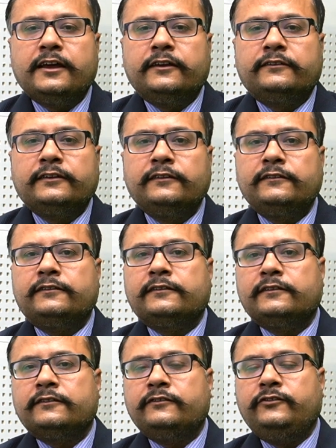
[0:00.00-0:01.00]
Since
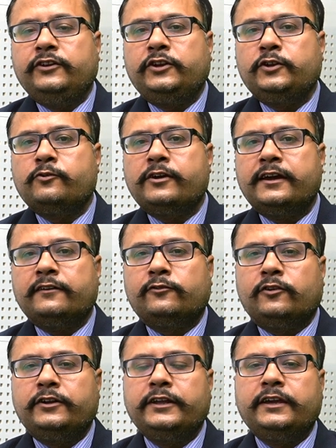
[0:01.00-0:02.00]
GTU has
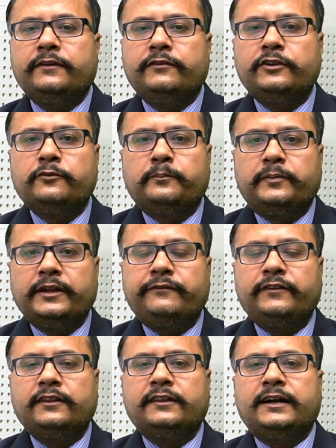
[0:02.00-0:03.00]
already given you
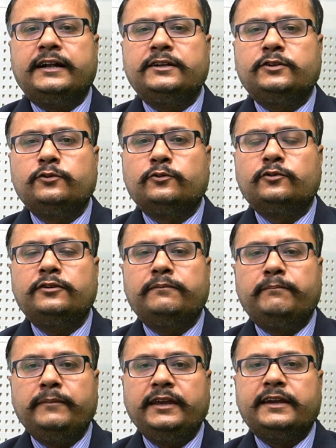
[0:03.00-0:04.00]
briefing that don't
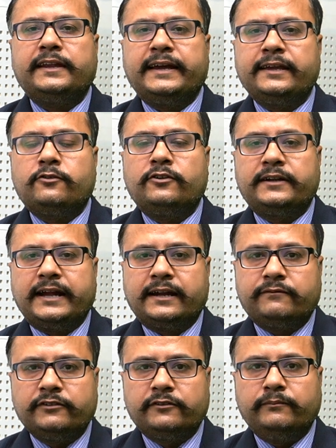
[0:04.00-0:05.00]
make an eye
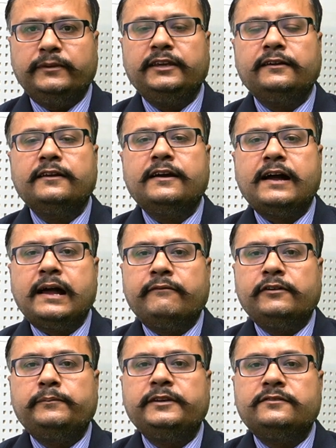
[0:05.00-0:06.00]
contact with me, I
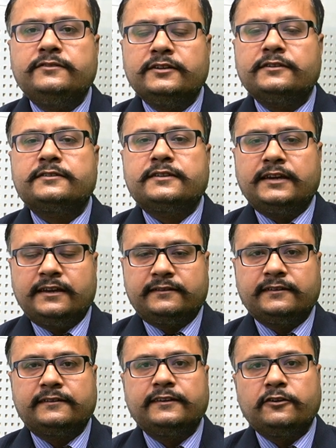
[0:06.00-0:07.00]
will be just
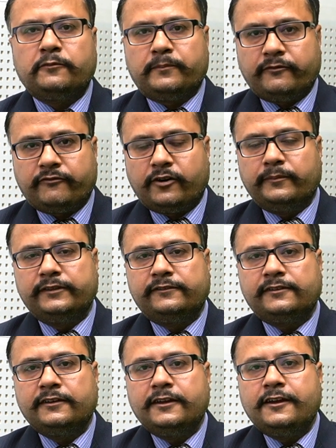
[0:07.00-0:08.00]
assessing your
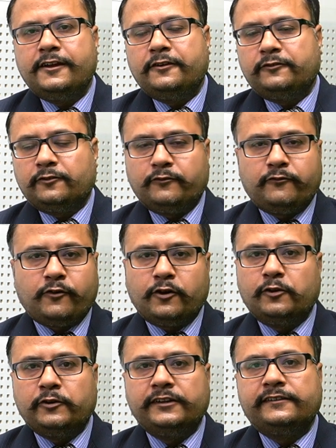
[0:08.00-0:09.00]
performance, so
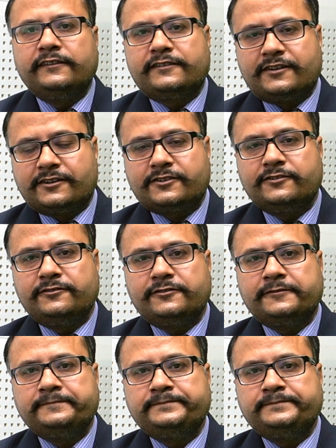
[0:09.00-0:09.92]
follow his instructions.